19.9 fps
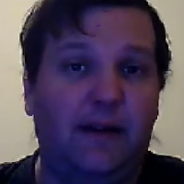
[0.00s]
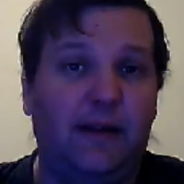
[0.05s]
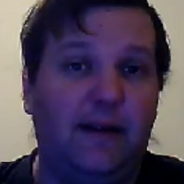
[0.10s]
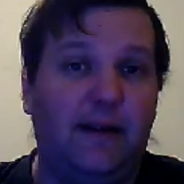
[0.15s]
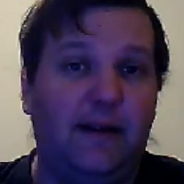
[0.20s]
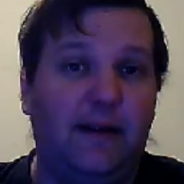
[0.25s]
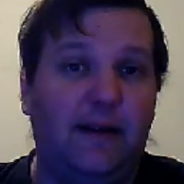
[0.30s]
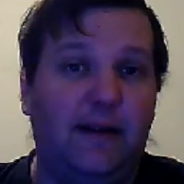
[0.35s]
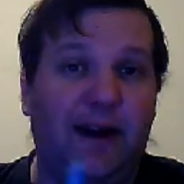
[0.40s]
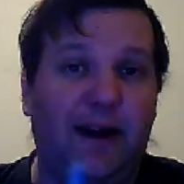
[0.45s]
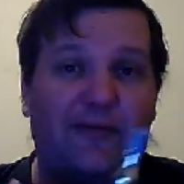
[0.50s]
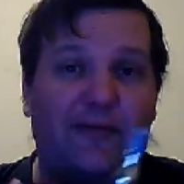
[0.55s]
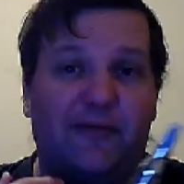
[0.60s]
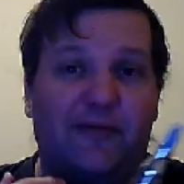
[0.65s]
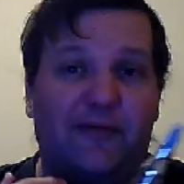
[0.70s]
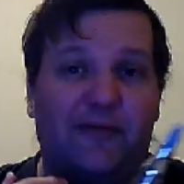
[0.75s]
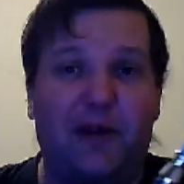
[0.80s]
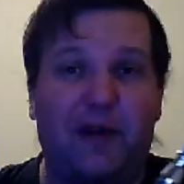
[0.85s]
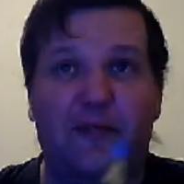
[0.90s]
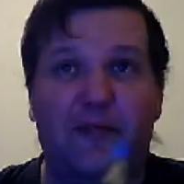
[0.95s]
Now, from
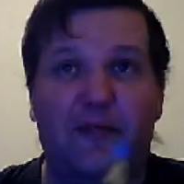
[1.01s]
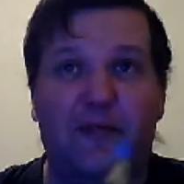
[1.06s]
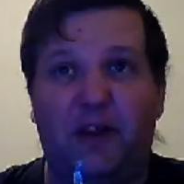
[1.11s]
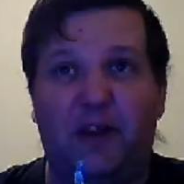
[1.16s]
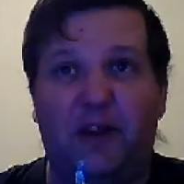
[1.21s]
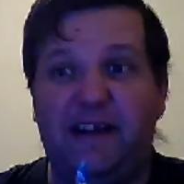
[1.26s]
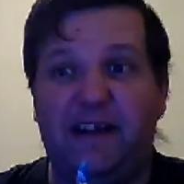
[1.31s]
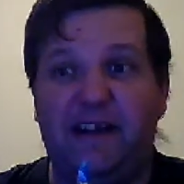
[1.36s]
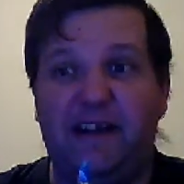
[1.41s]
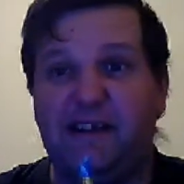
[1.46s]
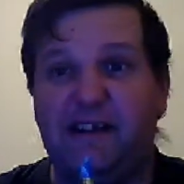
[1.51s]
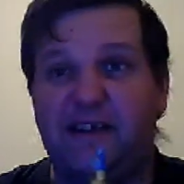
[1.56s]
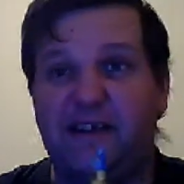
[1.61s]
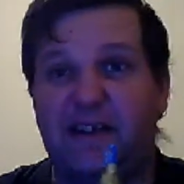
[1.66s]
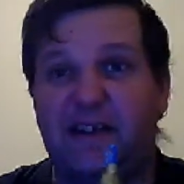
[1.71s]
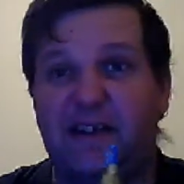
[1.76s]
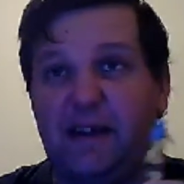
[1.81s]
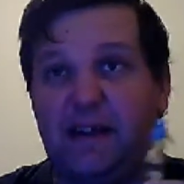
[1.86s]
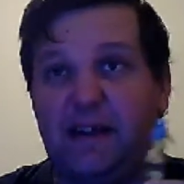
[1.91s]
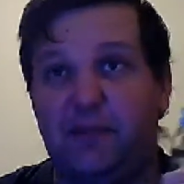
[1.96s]
other places it
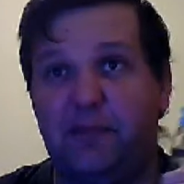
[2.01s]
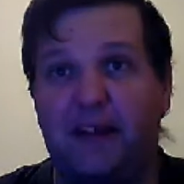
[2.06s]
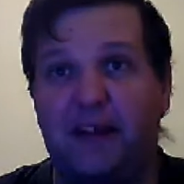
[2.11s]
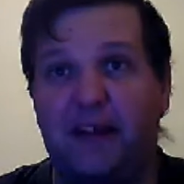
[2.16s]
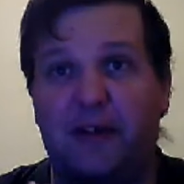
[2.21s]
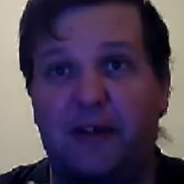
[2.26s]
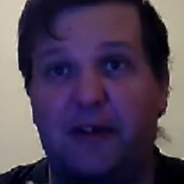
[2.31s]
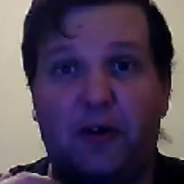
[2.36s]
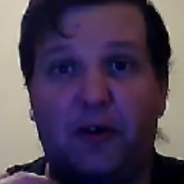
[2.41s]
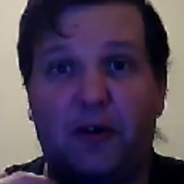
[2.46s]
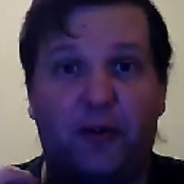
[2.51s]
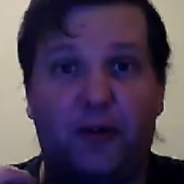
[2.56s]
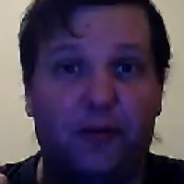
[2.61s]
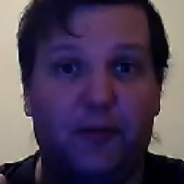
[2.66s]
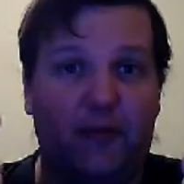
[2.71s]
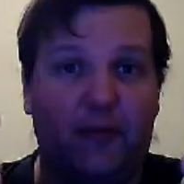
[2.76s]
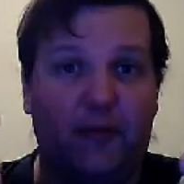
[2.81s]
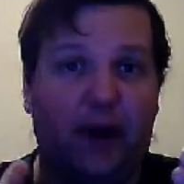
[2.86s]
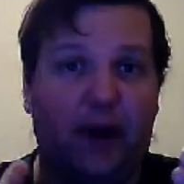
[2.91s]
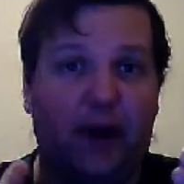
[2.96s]
can be called the
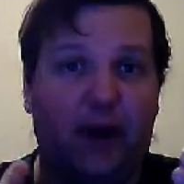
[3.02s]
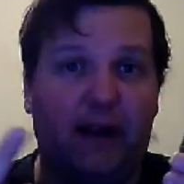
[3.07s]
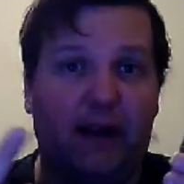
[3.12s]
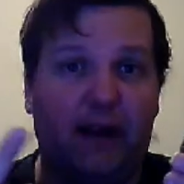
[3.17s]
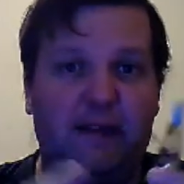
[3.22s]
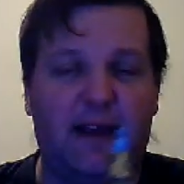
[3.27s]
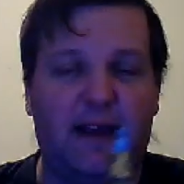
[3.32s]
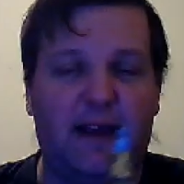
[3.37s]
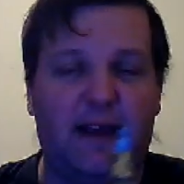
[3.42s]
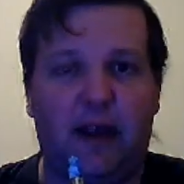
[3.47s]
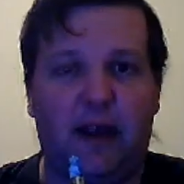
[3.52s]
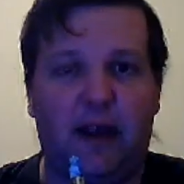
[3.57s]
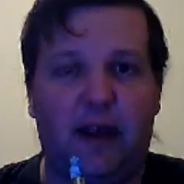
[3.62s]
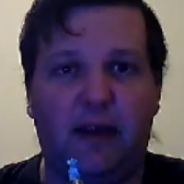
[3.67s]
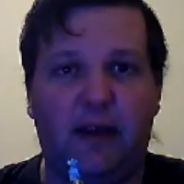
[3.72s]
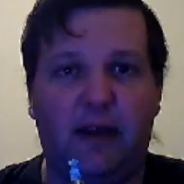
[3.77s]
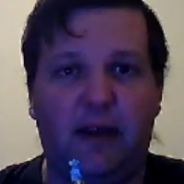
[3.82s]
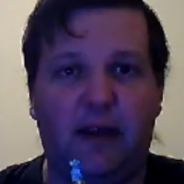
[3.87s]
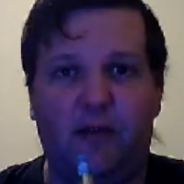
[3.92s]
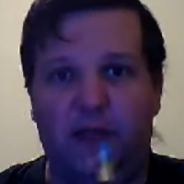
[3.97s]
rocket tank,
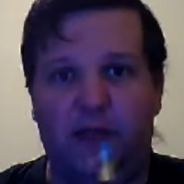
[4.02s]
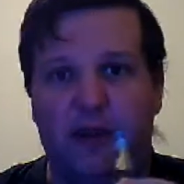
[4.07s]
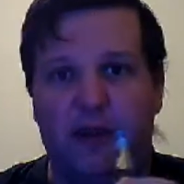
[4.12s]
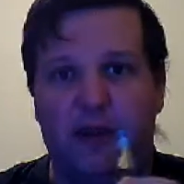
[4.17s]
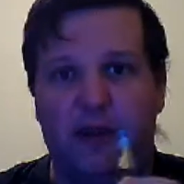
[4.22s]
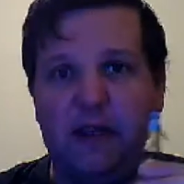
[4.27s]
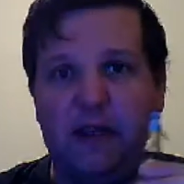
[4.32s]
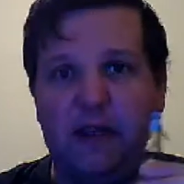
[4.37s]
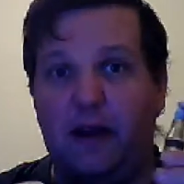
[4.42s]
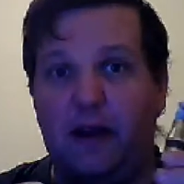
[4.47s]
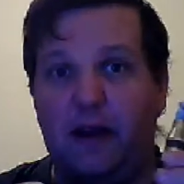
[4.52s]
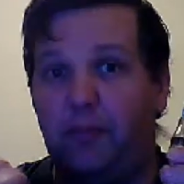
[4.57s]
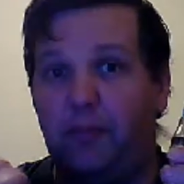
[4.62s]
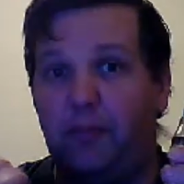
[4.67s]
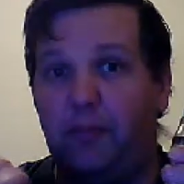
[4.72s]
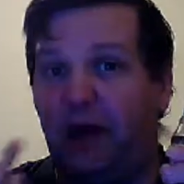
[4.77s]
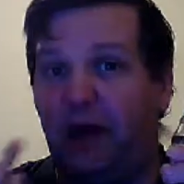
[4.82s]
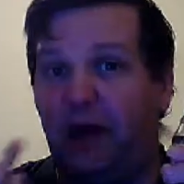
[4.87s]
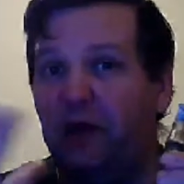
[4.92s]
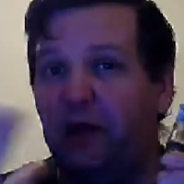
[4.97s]
the
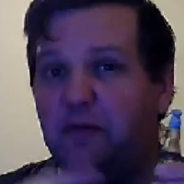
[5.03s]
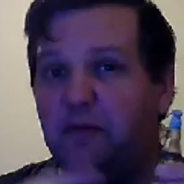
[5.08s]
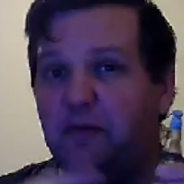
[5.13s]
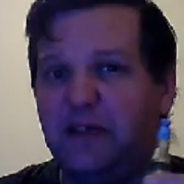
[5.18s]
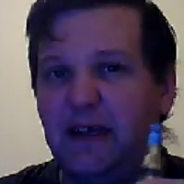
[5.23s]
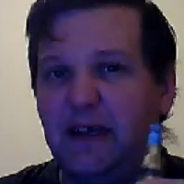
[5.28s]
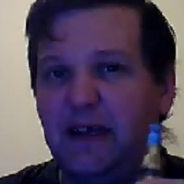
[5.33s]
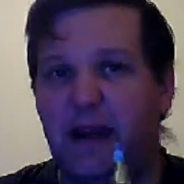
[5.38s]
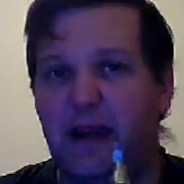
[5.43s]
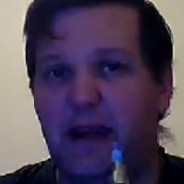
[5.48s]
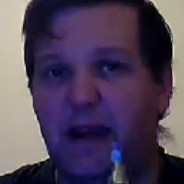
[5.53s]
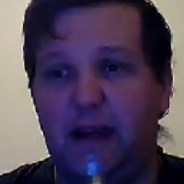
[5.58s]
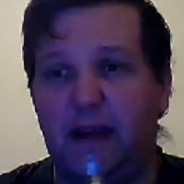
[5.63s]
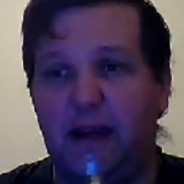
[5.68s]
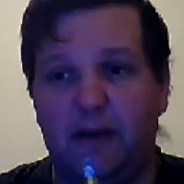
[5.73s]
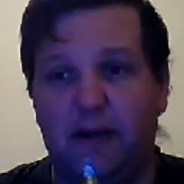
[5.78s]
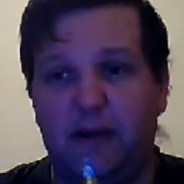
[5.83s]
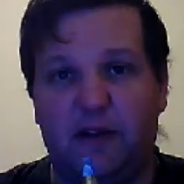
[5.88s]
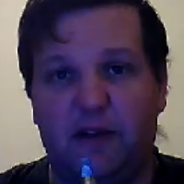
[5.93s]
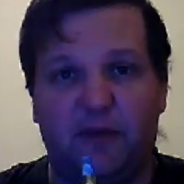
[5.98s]
Apollo tank,
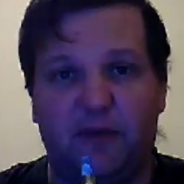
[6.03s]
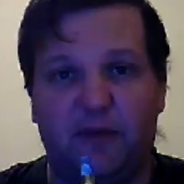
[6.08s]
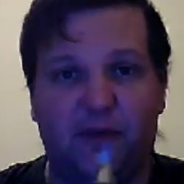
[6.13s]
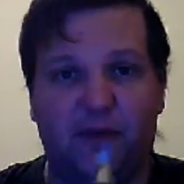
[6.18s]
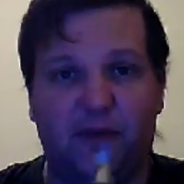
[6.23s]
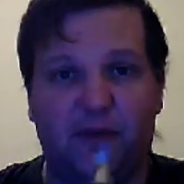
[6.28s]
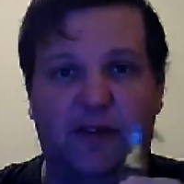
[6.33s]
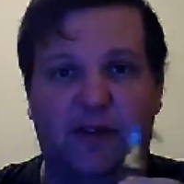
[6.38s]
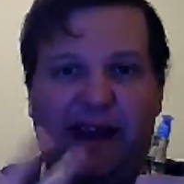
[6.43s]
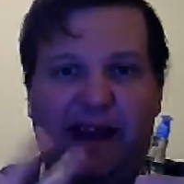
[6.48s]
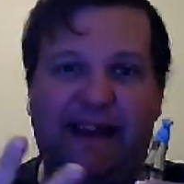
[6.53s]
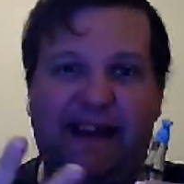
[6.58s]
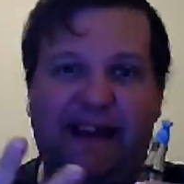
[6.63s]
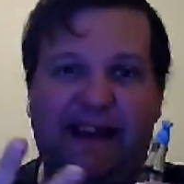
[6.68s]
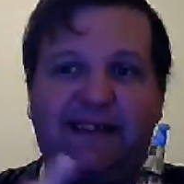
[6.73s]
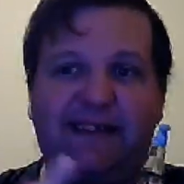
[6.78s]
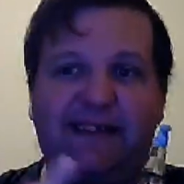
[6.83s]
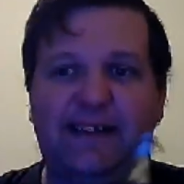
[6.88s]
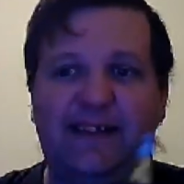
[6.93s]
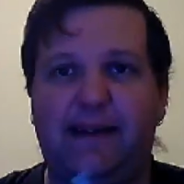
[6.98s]
the grenade
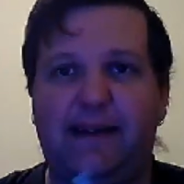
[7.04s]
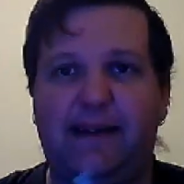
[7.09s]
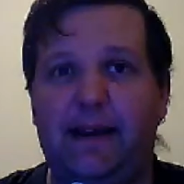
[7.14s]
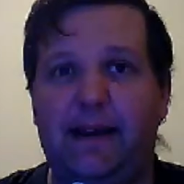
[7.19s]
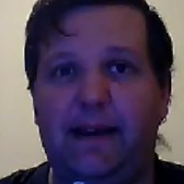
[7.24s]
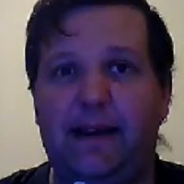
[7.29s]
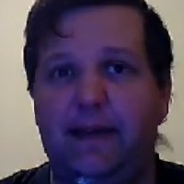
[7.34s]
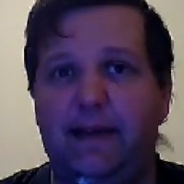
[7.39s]
tank.